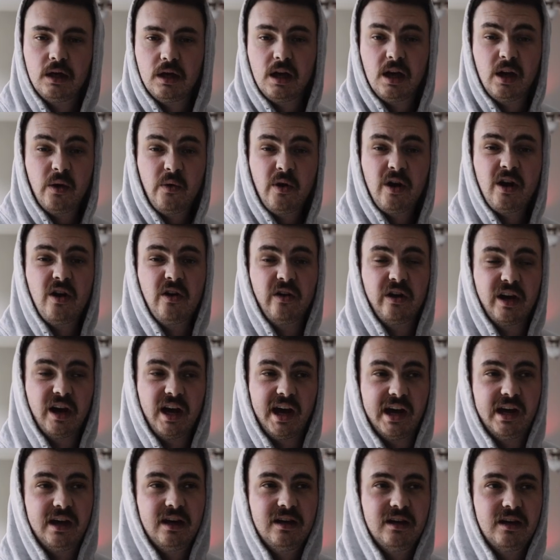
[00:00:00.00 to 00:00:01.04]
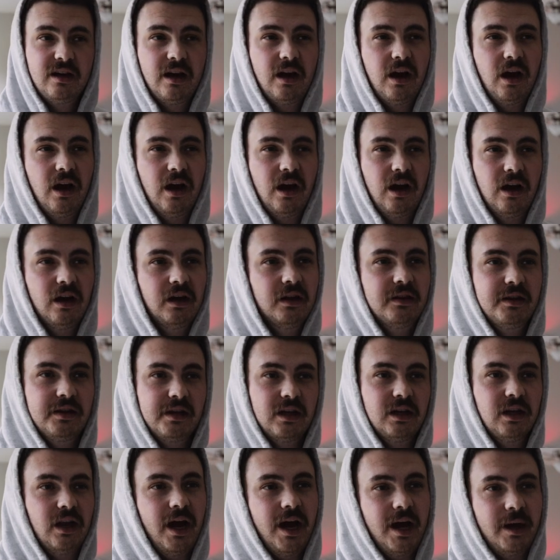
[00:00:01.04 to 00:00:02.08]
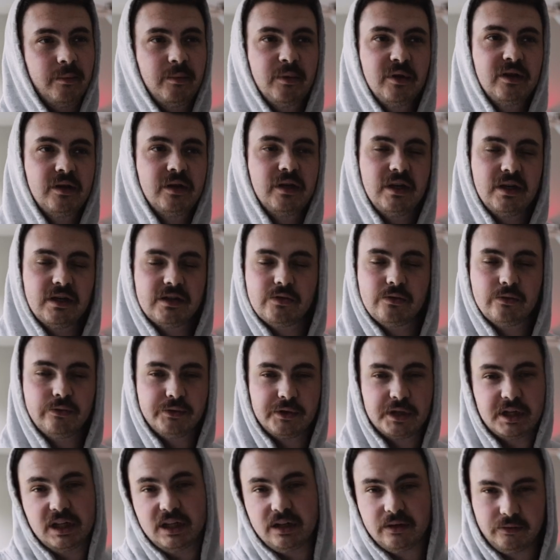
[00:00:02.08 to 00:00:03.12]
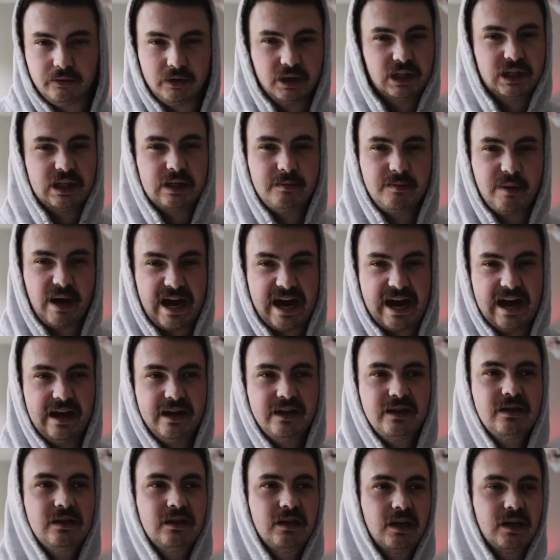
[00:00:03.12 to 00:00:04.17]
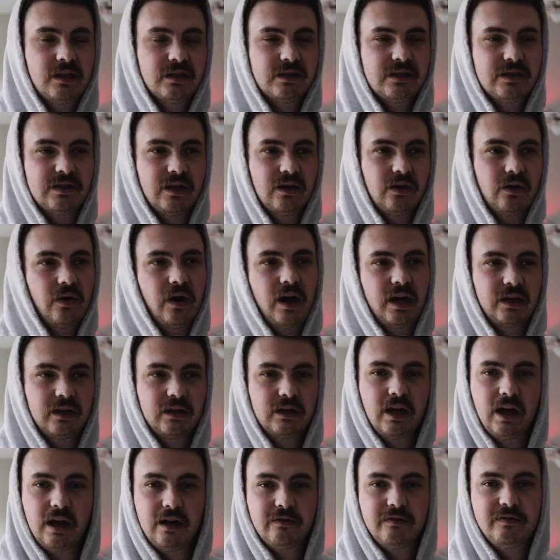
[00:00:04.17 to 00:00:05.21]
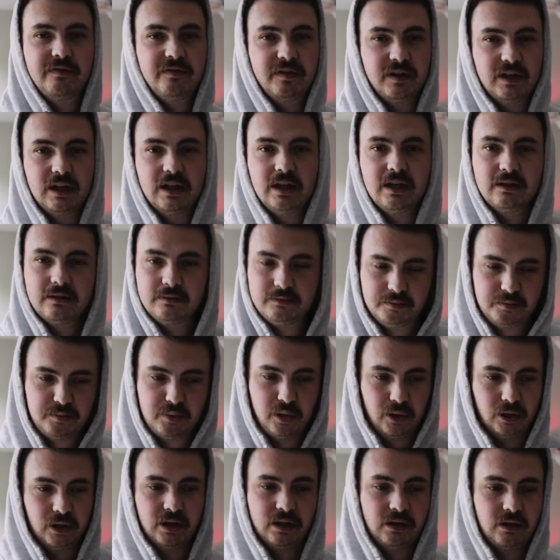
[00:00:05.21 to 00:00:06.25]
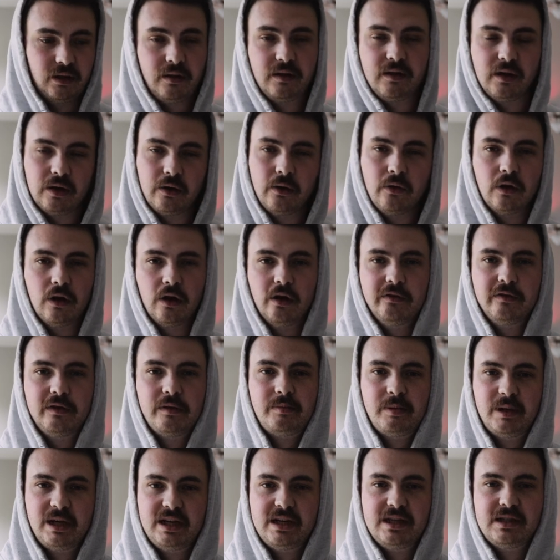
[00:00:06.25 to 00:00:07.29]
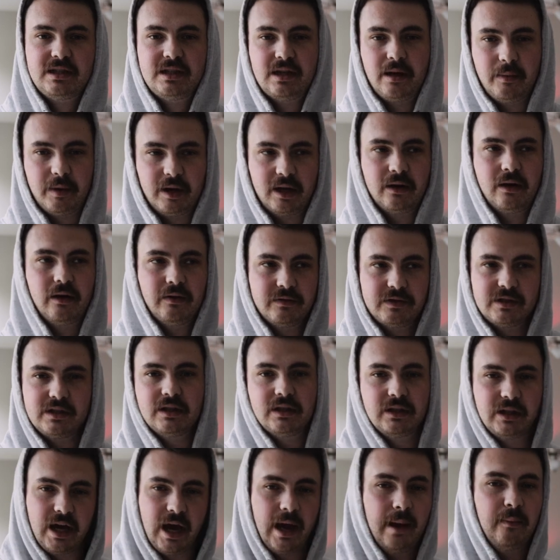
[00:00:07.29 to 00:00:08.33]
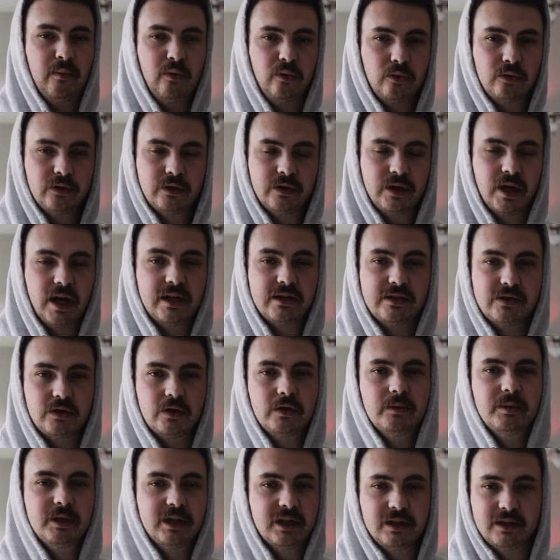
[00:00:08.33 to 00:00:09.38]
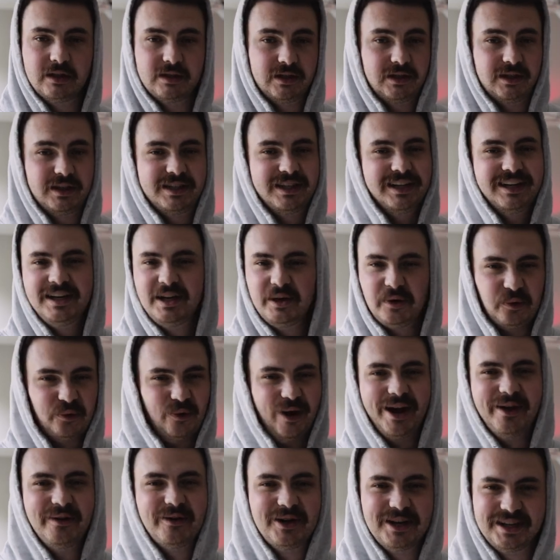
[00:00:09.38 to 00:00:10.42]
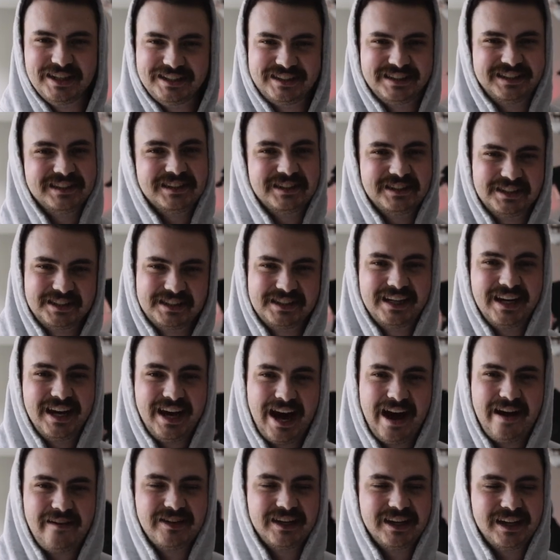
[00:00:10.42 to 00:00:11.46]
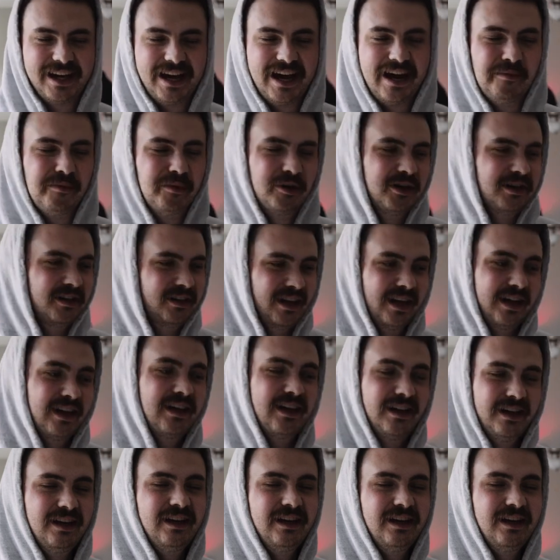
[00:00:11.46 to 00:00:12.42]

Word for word: It went okay. The alignment is really, really bad, and so I can kind of feel it pulling the thing all over the place. I mean, obviously camber will do that too, but this is way worse than just it having camber. Like,